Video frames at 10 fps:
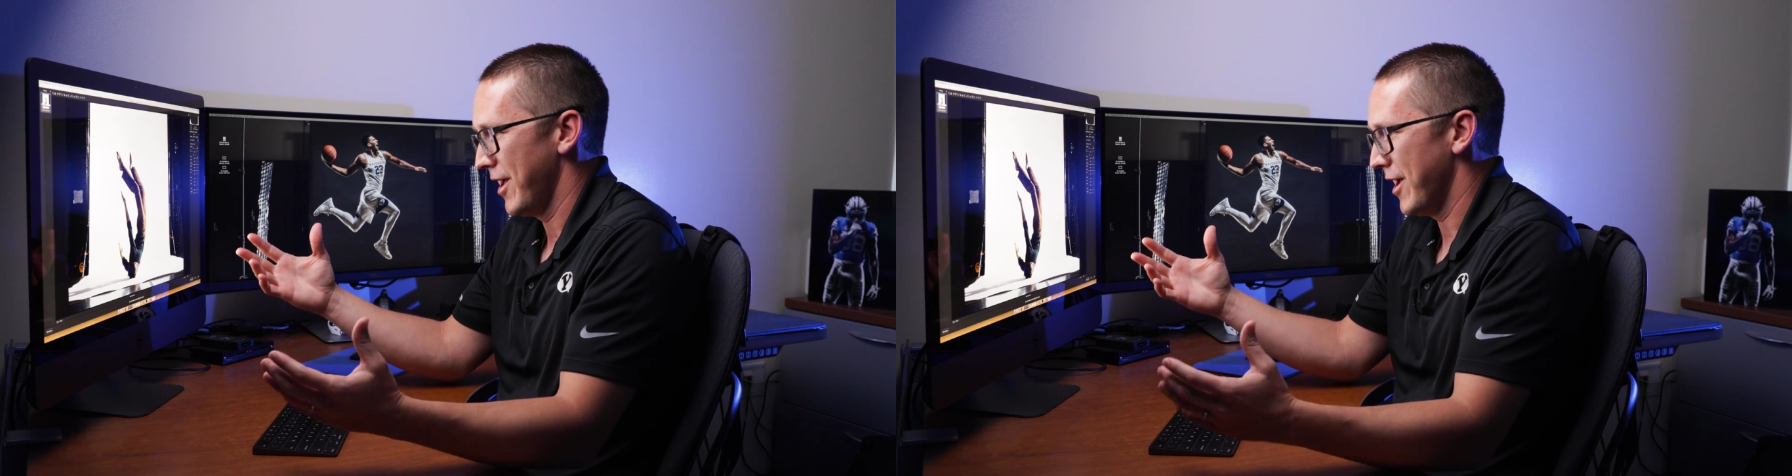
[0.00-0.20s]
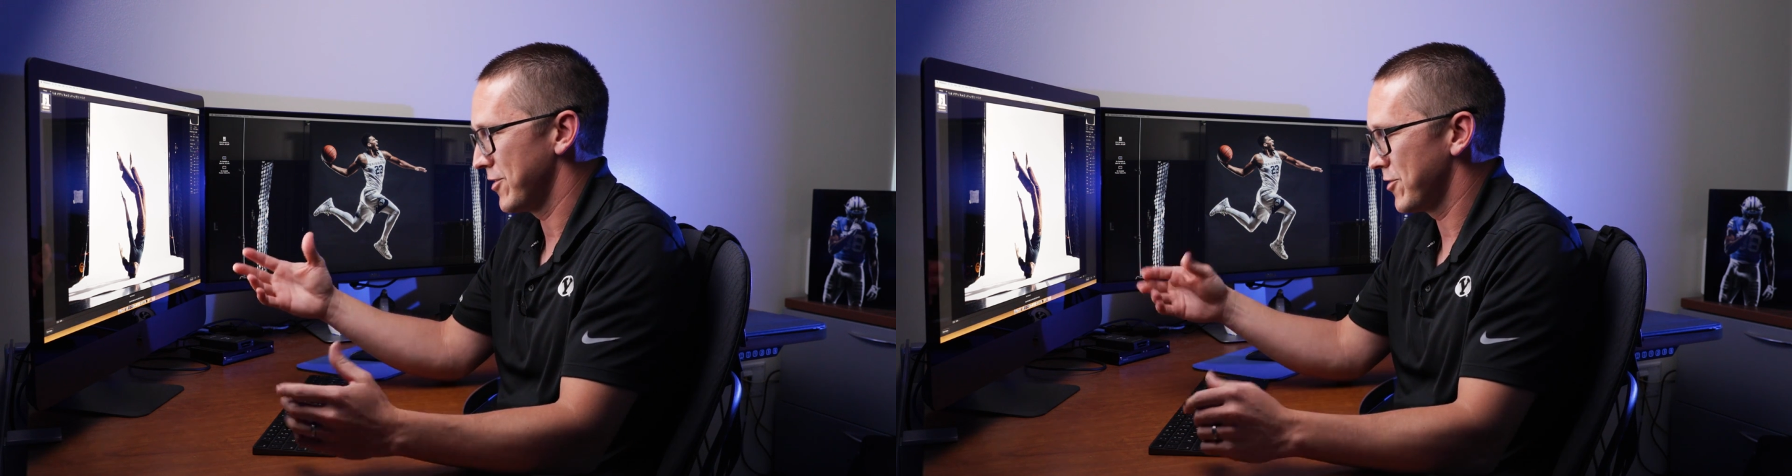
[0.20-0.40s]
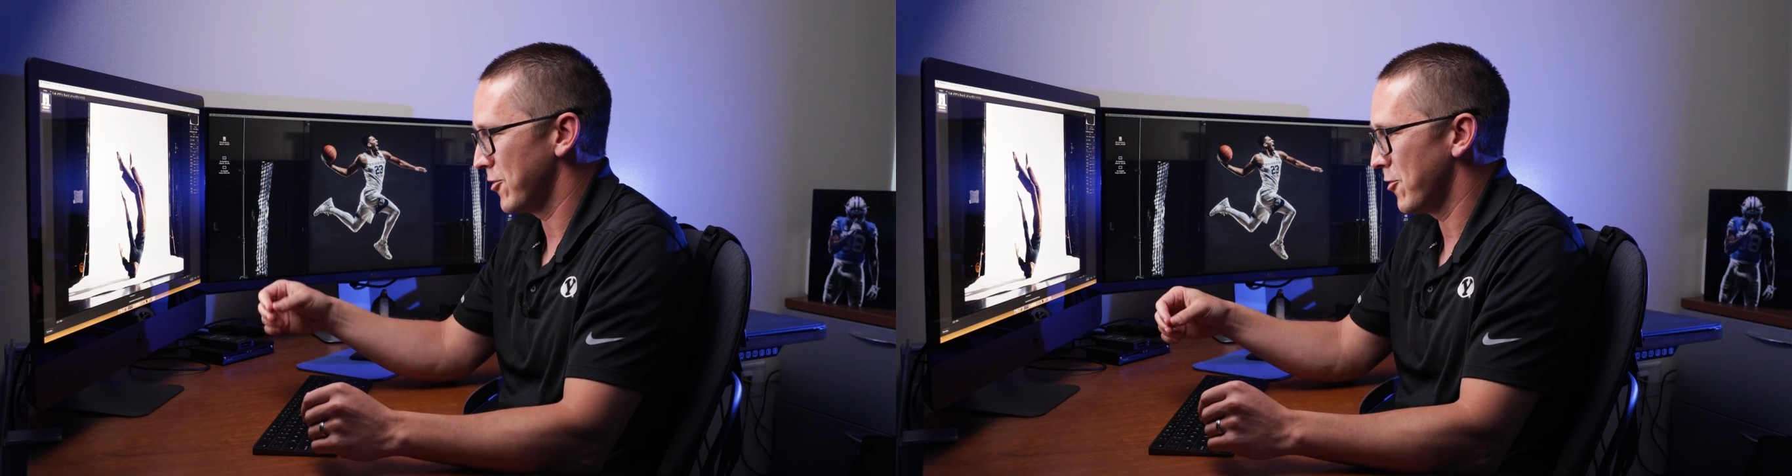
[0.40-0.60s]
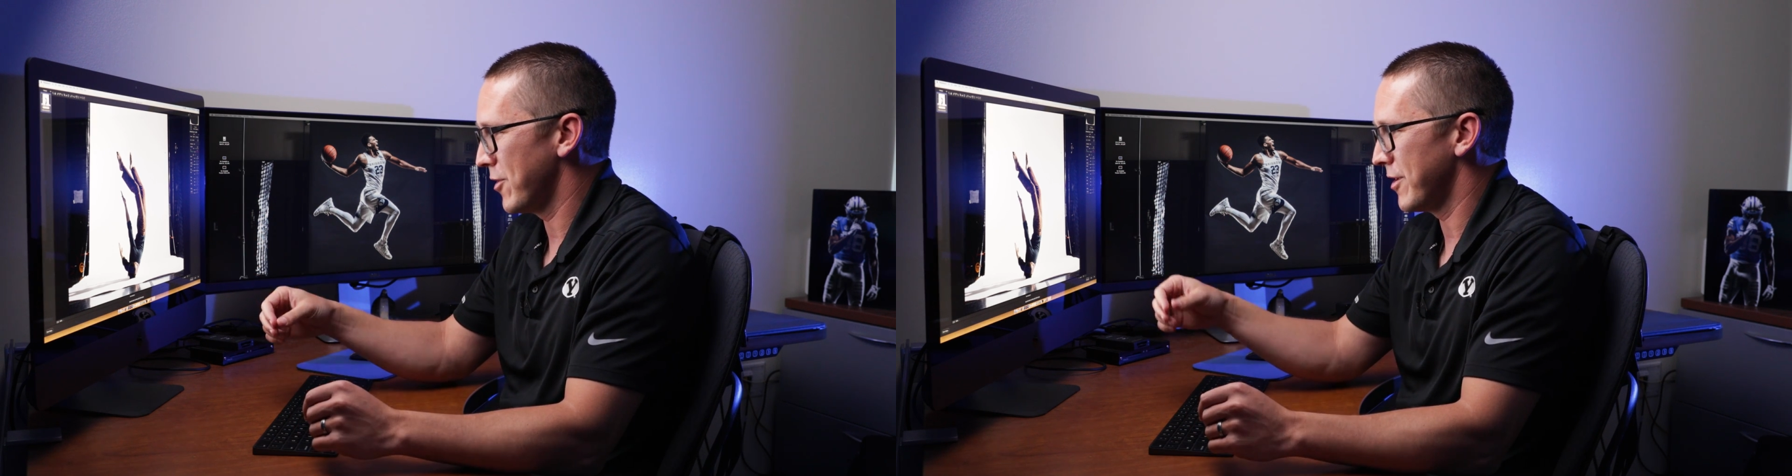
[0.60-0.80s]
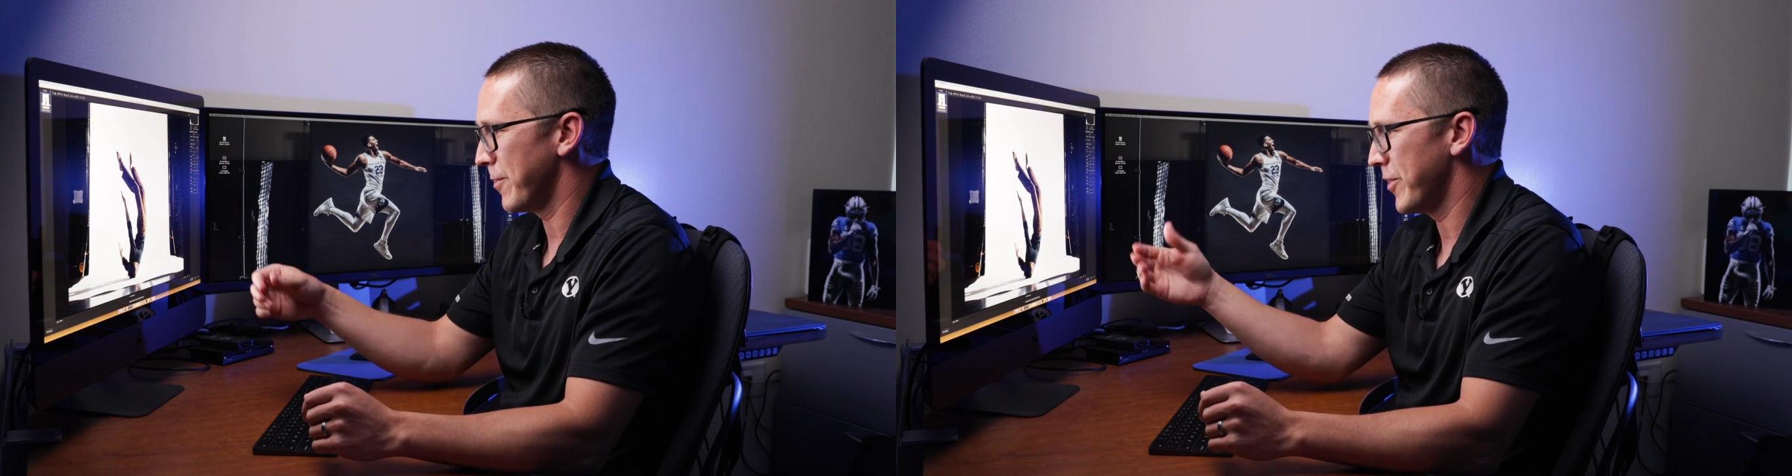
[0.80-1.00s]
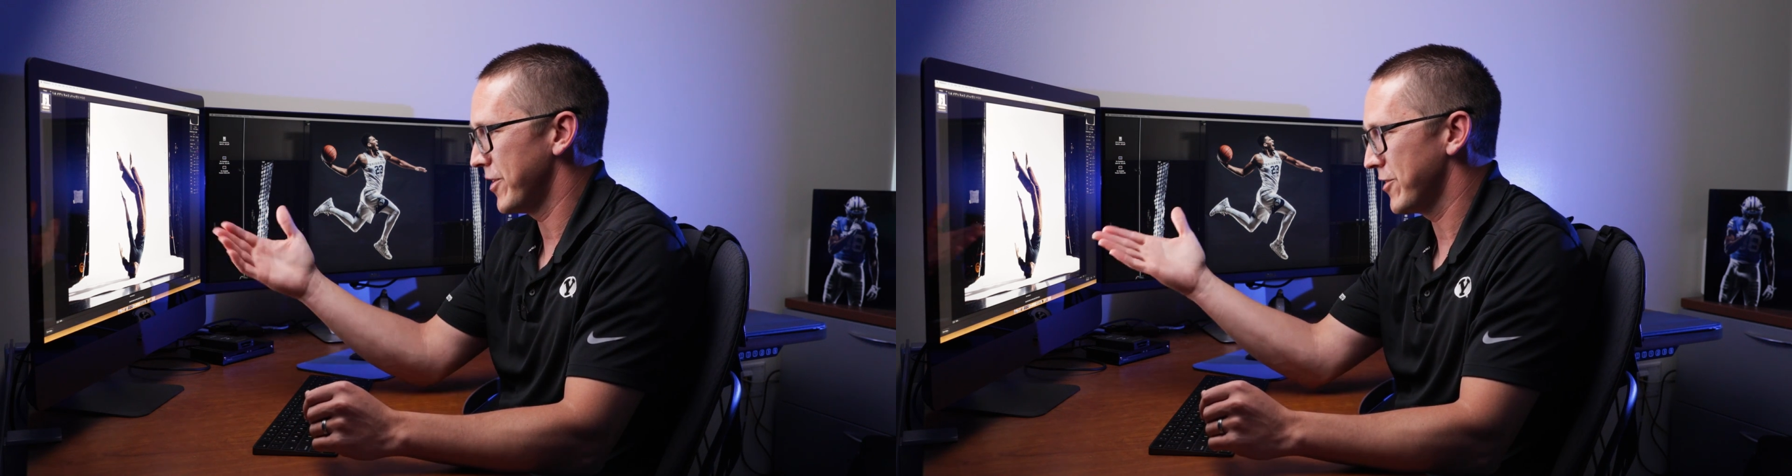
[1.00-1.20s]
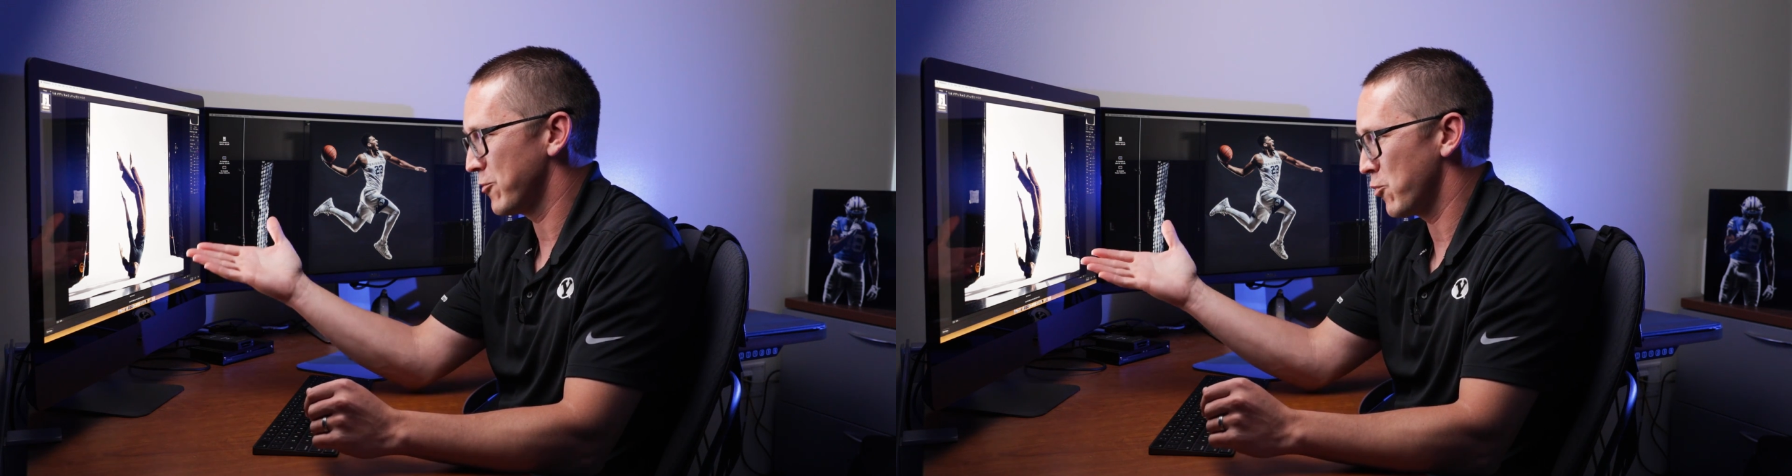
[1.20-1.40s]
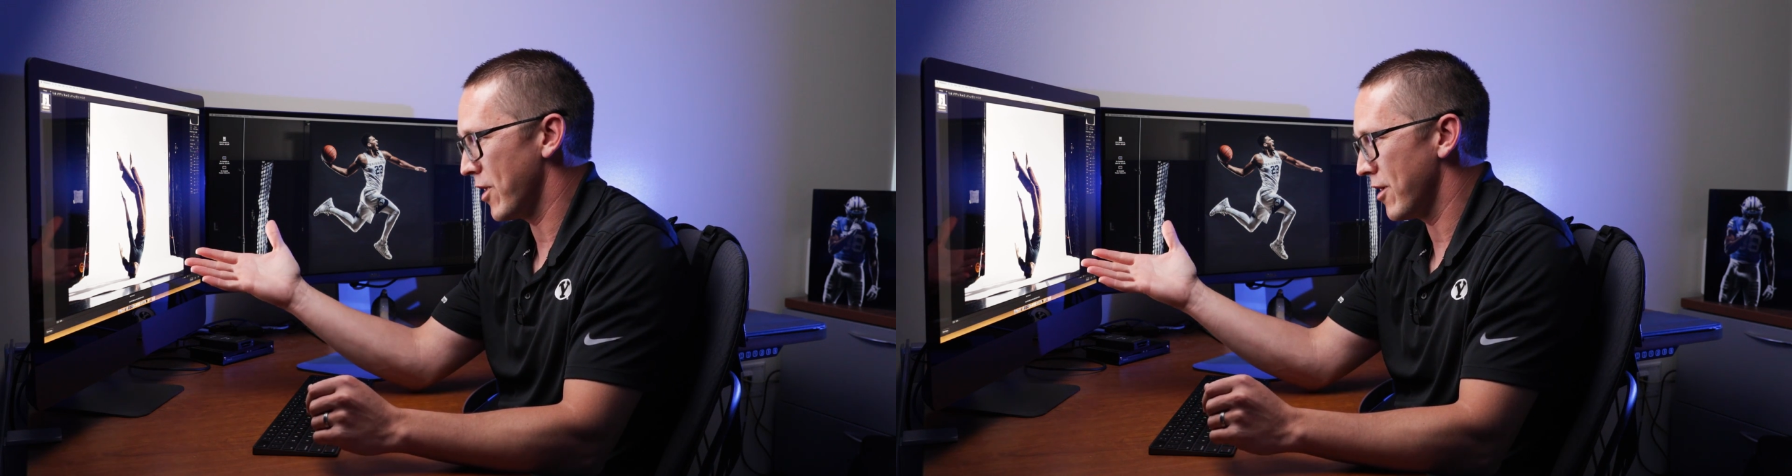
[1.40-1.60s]
And so this
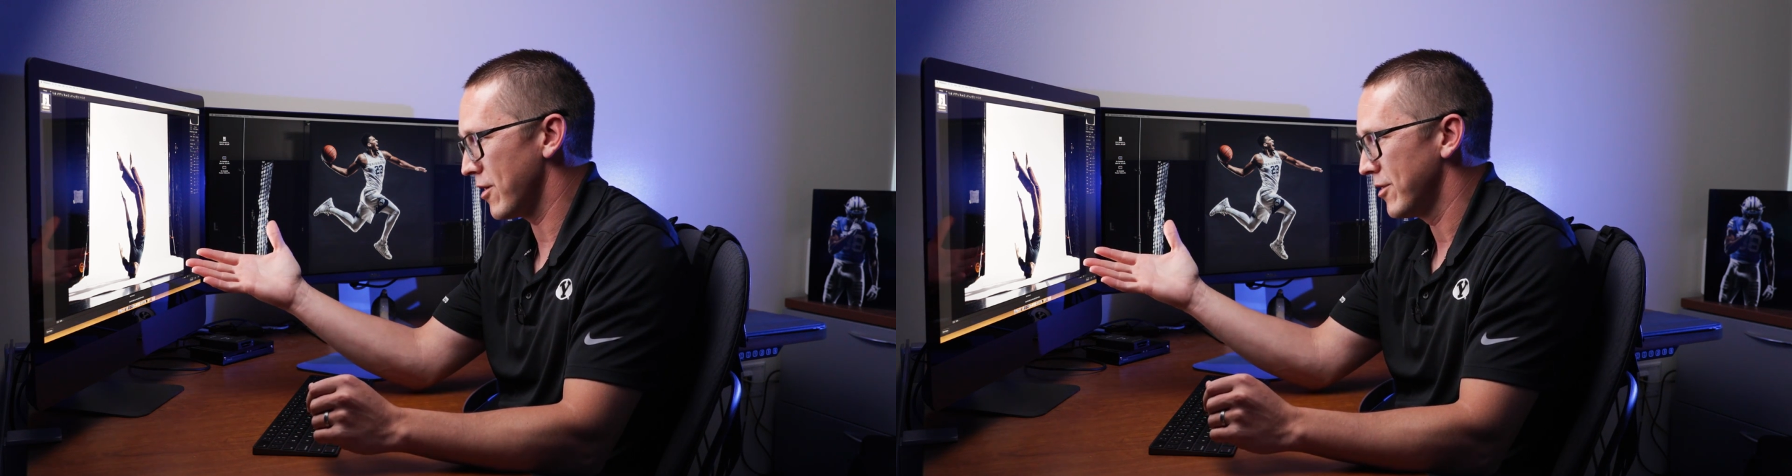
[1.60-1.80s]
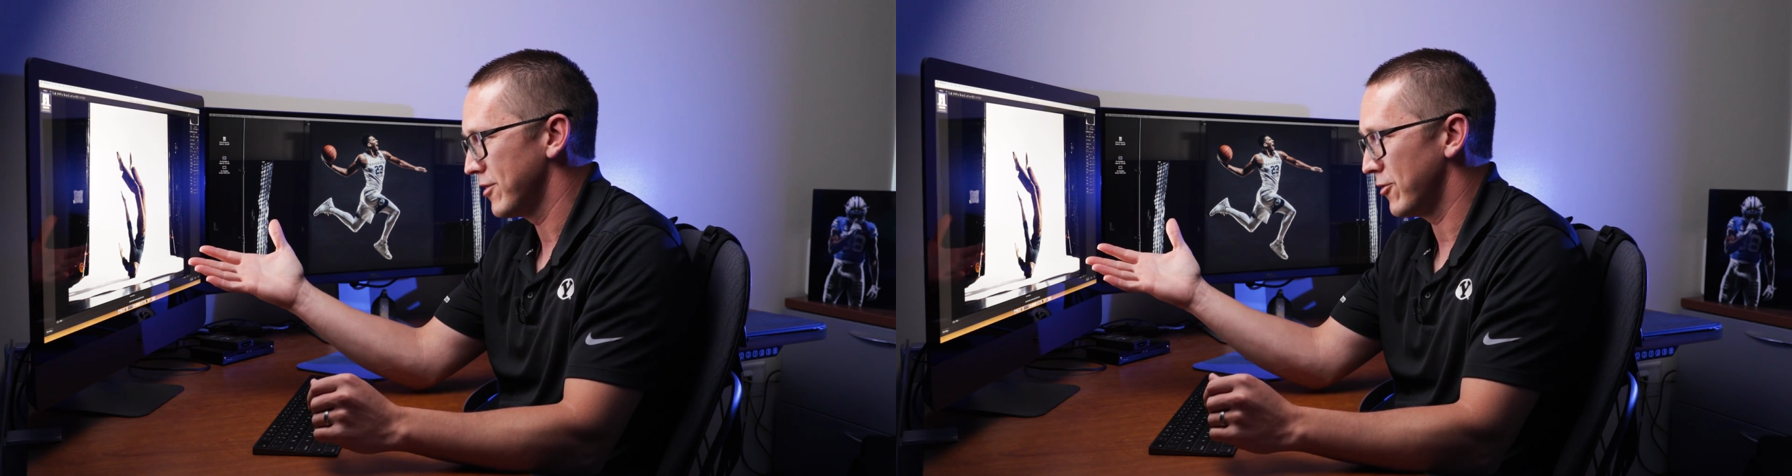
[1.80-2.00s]
is where,